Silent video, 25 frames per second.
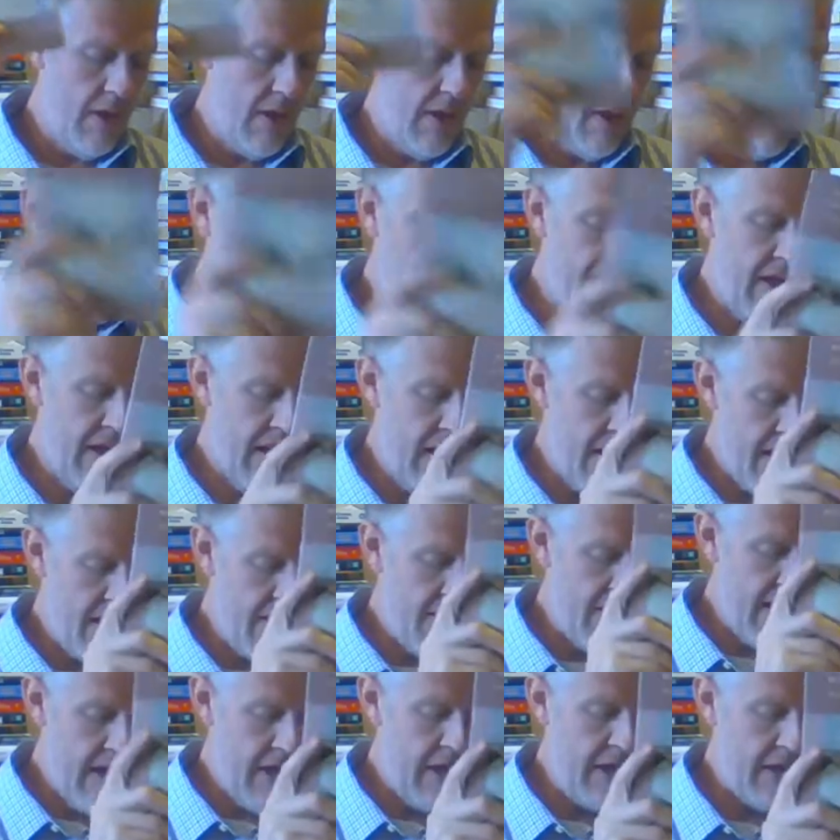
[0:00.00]
And that,
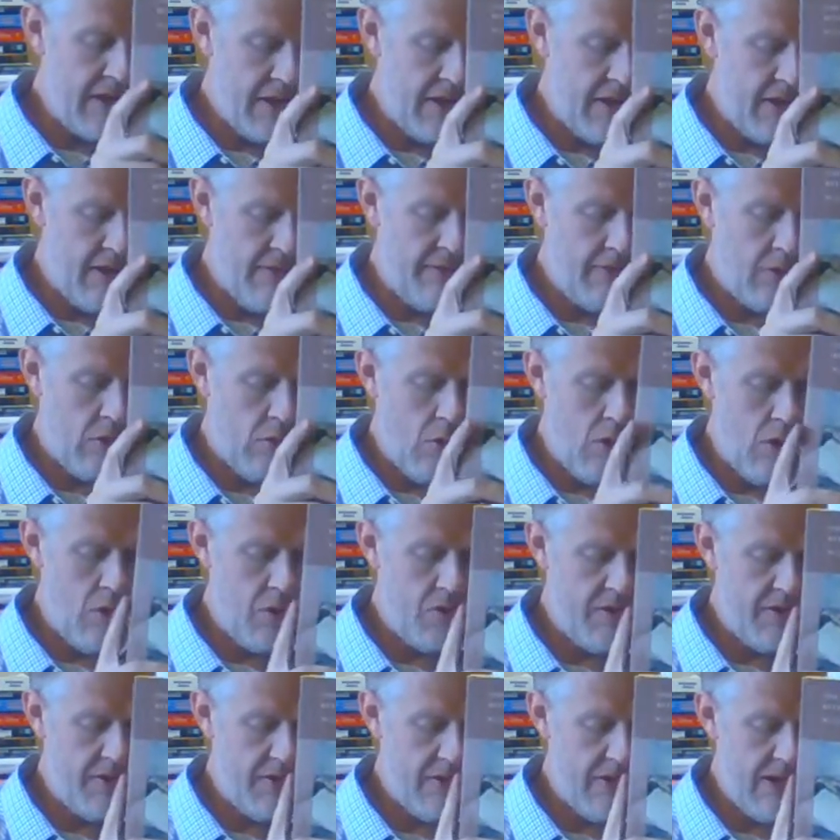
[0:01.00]
that again,
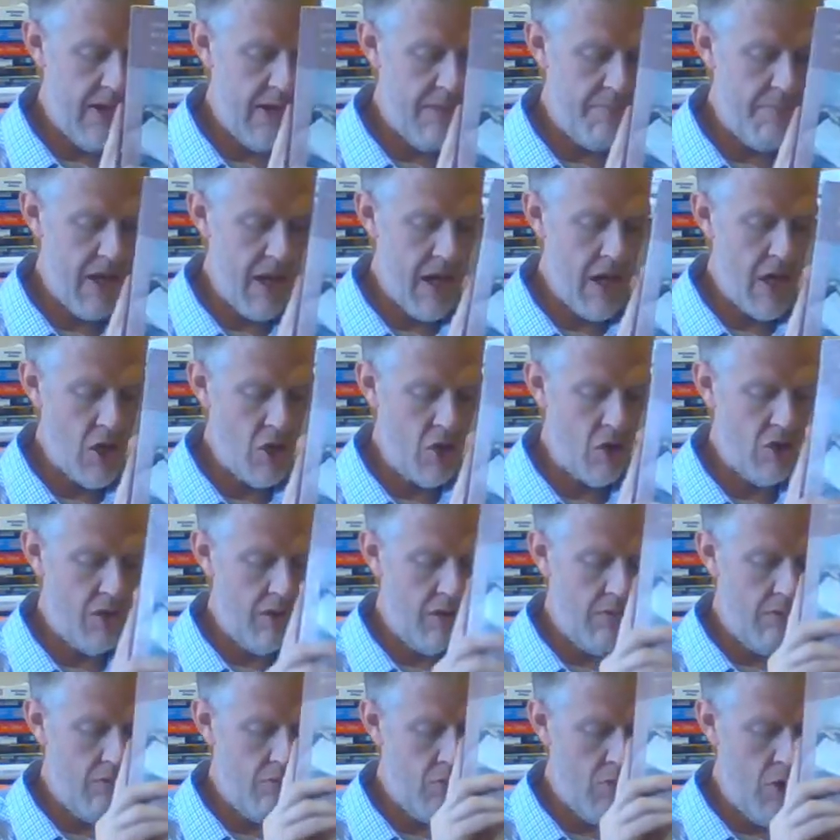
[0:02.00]
quotes uh, page
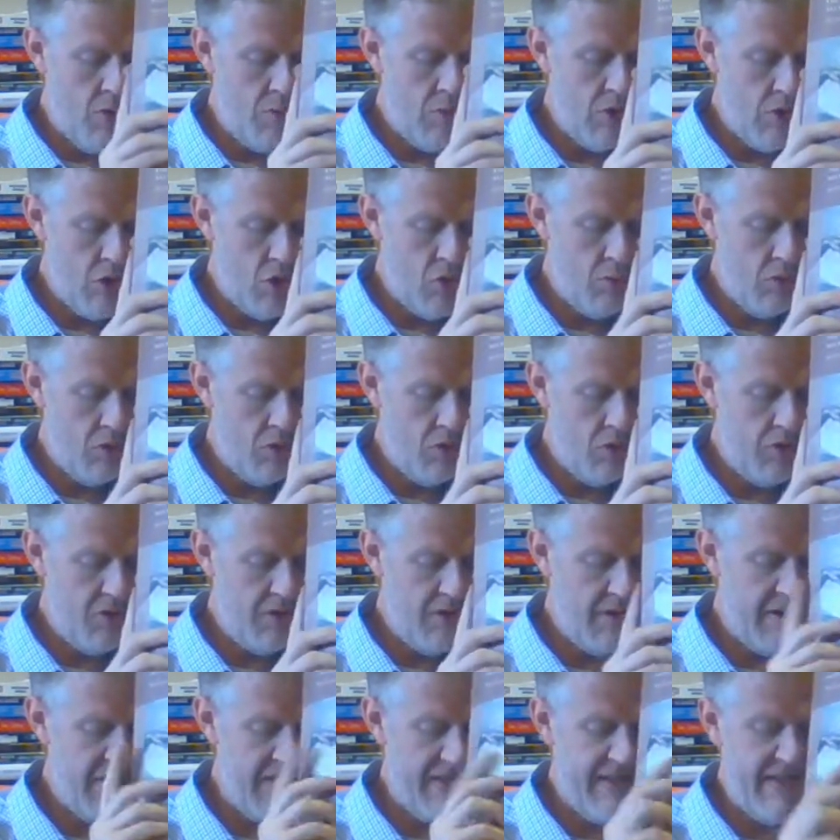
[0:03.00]
Roman
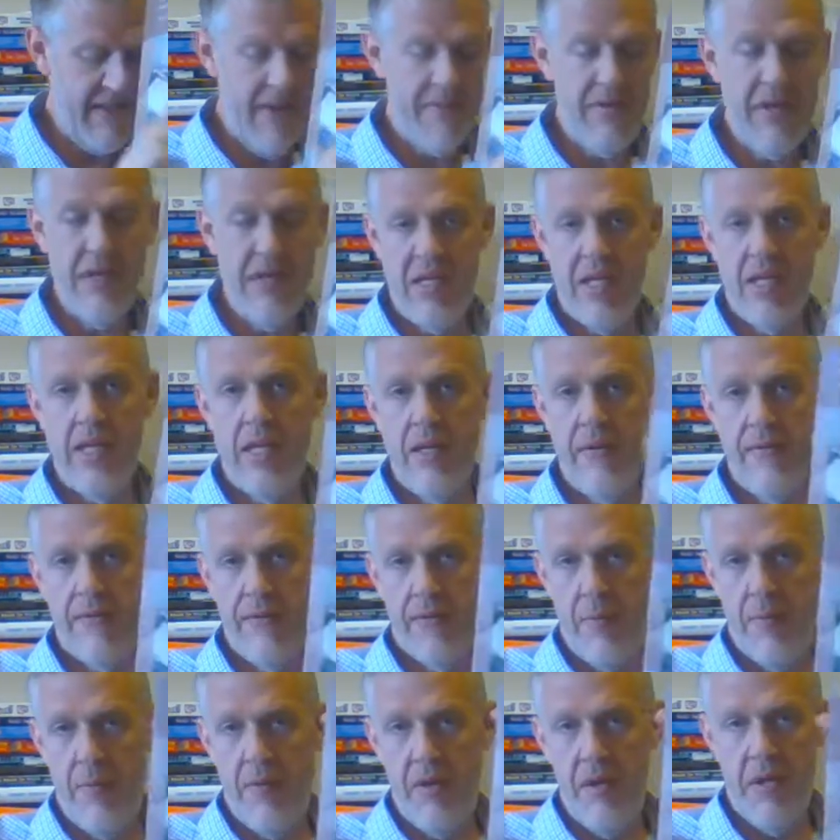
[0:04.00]
numerals seventeen
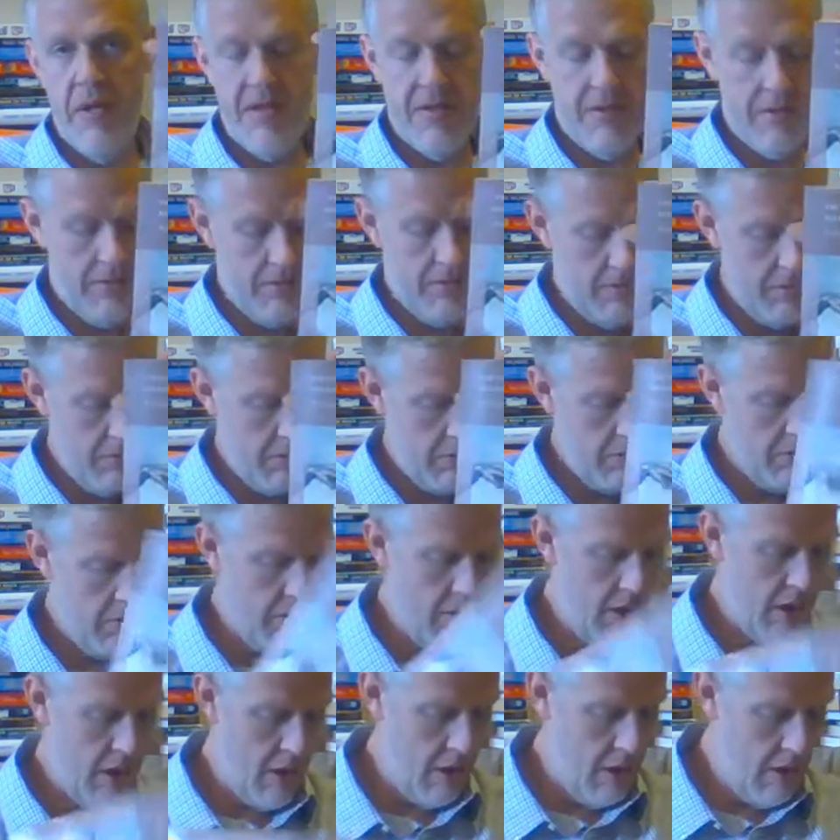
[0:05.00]
from this.
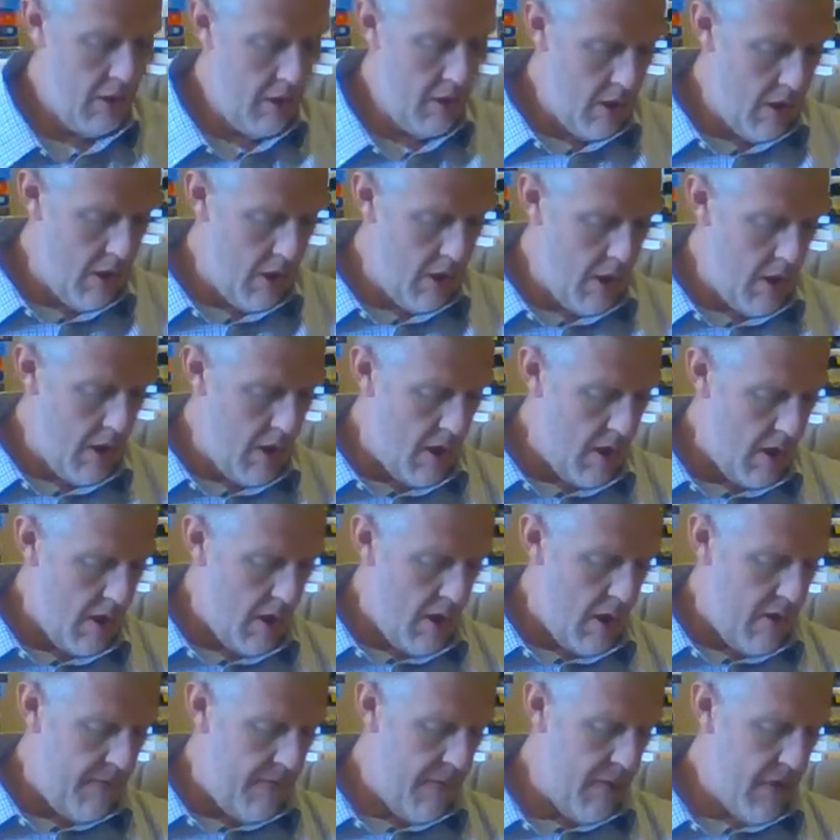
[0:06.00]
Okay.
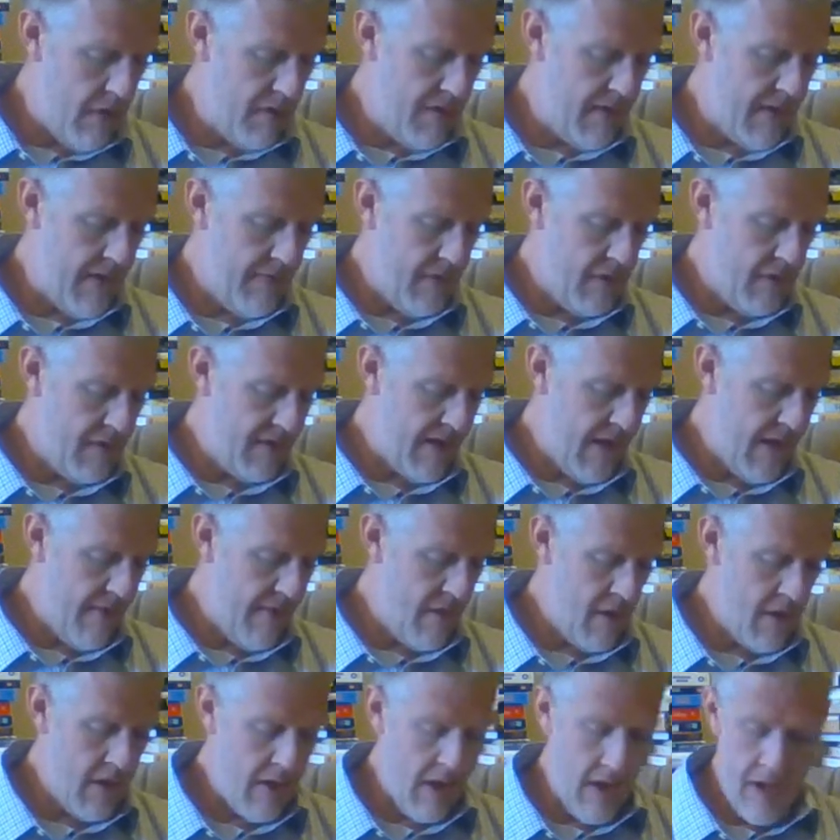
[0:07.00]
Footnote seven oh
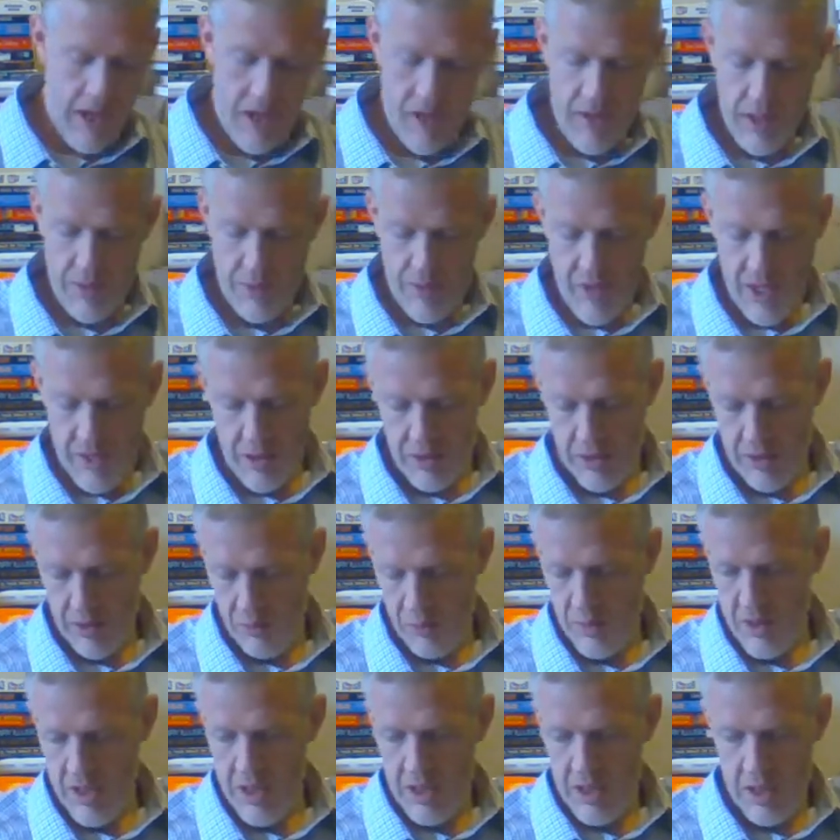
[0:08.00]
seven, I already read during
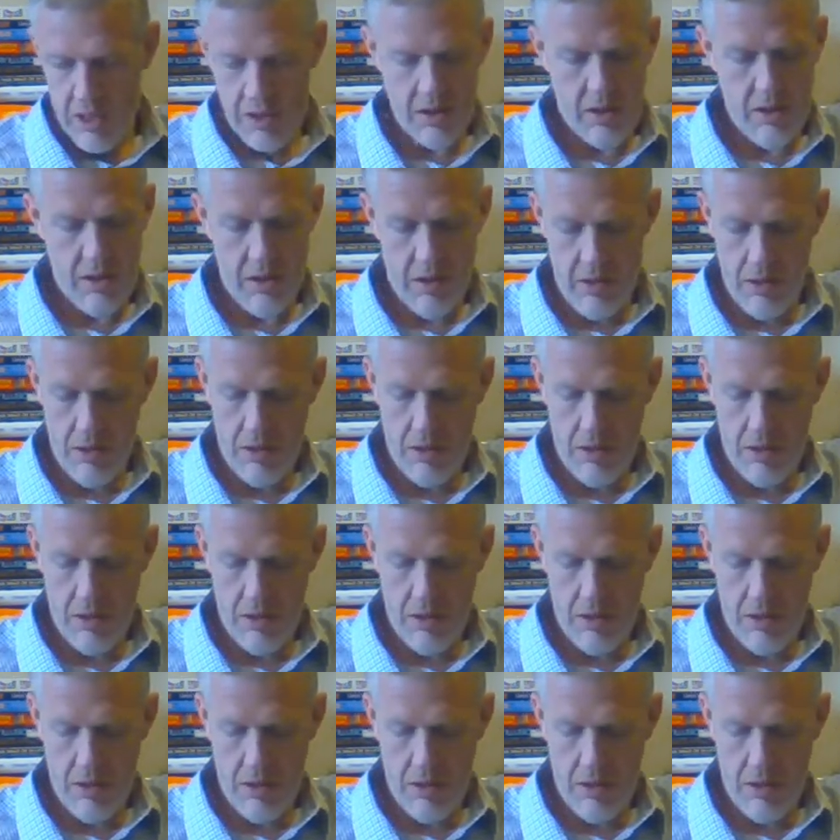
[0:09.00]
the reading.